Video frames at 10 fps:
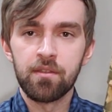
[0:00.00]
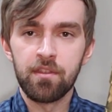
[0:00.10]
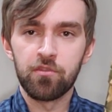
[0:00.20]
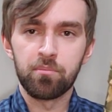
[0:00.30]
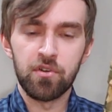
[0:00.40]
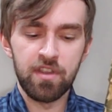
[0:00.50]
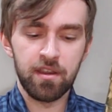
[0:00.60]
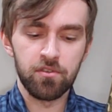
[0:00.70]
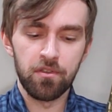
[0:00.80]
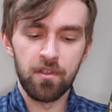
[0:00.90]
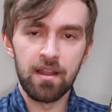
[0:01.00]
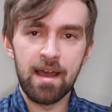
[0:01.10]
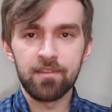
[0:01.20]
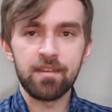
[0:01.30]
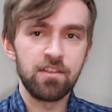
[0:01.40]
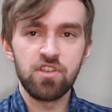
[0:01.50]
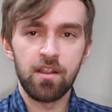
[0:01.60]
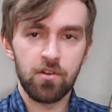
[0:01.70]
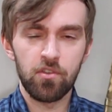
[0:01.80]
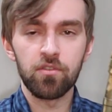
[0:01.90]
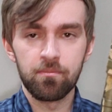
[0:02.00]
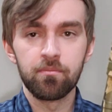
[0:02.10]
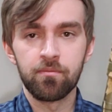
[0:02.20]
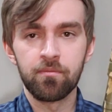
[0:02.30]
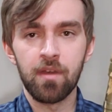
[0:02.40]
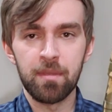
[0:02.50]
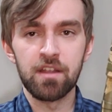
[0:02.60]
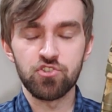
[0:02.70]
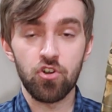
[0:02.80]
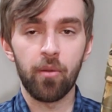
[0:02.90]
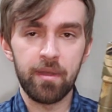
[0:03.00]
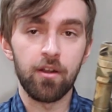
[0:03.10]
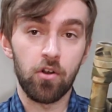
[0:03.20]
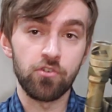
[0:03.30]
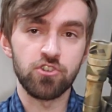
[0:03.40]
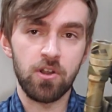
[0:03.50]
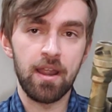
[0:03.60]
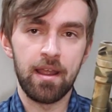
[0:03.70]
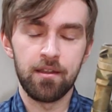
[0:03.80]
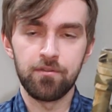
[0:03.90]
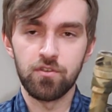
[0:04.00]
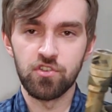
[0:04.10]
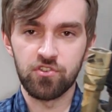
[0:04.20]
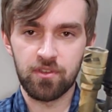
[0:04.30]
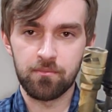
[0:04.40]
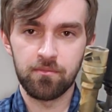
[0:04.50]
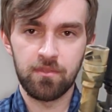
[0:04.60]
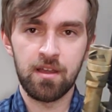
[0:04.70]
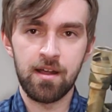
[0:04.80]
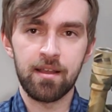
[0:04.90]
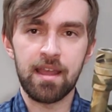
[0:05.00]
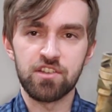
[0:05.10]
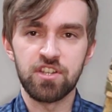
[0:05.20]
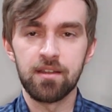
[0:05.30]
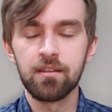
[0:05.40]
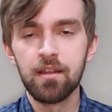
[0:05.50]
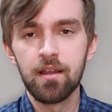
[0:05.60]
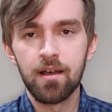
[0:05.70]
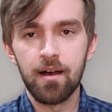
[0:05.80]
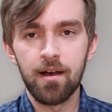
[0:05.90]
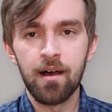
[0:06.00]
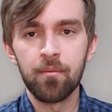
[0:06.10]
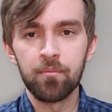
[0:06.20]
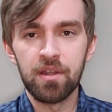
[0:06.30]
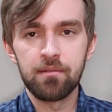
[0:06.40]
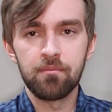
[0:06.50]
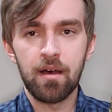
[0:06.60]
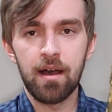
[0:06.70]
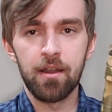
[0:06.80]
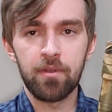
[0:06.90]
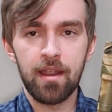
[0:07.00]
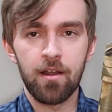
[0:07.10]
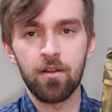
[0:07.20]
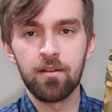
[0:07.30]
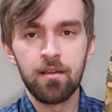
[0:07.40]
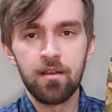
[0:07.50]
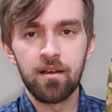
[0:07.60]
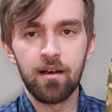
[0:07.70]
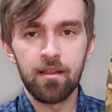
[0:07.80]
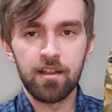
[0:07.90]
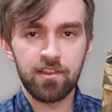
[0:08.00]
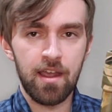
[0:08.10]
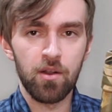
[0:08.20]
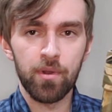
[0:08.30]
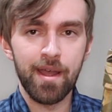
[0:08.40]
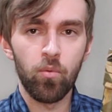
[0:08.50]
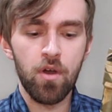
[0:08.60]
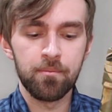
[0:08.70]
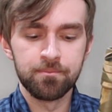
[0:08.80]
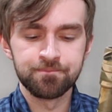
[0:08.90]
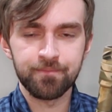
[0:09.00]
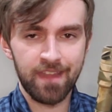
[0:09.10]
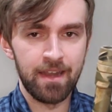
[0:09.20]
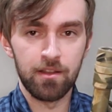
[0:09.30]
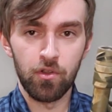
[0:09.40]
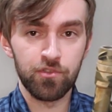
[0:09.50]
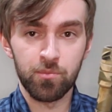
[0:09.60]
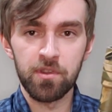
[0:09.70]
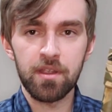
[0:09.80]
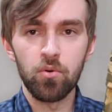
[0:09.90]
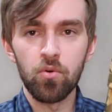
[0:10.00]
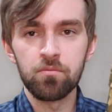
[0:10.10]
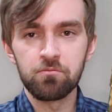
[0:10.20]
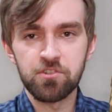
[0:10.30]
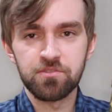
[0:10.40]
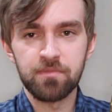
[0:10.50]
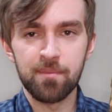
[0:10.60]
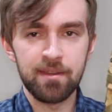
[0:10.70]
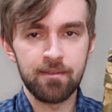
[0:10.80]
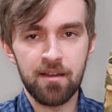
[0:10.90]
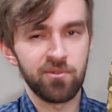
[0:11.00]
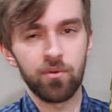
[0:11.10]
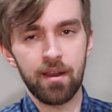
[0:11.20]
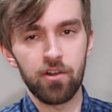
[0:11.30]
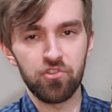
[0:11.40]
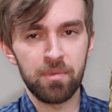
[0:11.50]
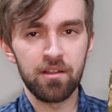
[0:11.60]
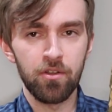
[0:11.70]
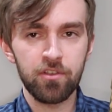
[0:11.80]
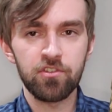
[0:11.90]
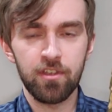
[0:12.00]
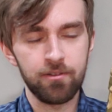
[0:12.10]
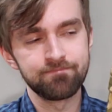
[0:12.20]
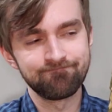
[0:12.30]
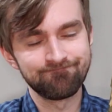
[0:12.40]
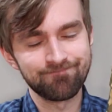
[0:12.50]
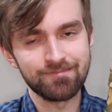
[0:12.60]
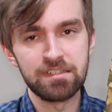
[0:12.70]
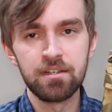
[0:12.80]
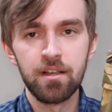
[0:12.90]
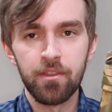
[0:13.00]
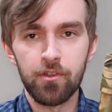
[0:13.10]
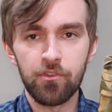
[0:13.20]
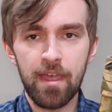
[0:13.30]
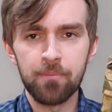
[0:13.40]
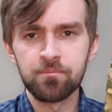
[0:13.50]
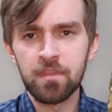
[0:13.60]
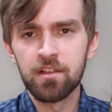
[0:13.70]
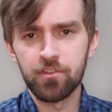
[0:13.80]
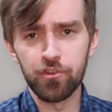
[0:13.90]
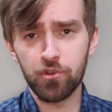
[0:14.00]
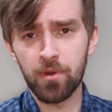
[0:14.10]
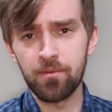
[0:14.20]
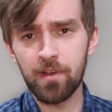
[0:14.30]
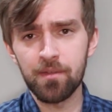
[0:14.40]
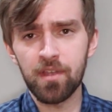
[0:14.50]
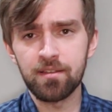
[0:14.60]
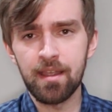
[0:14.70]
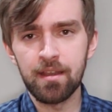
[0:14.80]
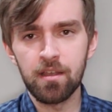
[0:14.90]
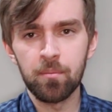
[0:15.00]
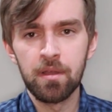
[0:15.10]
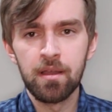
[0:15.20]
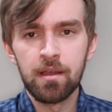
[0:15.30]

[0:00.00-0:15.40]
This particularly the last edge here is, I mean, it's sharp. It hurts your hand if you just catch it, but I don't care. That's kind of what I want, and it looks really cool, which, I mean, everyone cares about looks, so there's that. It's also grade 5 titanium.